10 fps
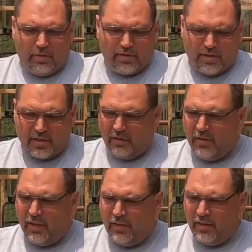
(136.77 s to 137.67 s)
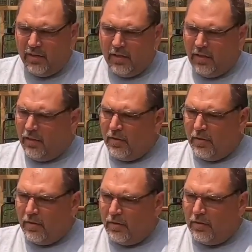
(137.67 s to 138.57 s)
Once it's clean,
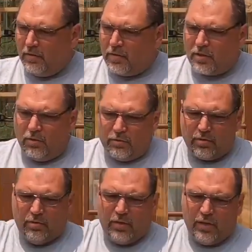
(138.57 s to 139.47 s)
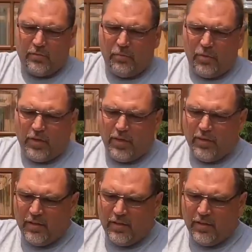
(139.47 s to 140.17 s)
just go through here and put in.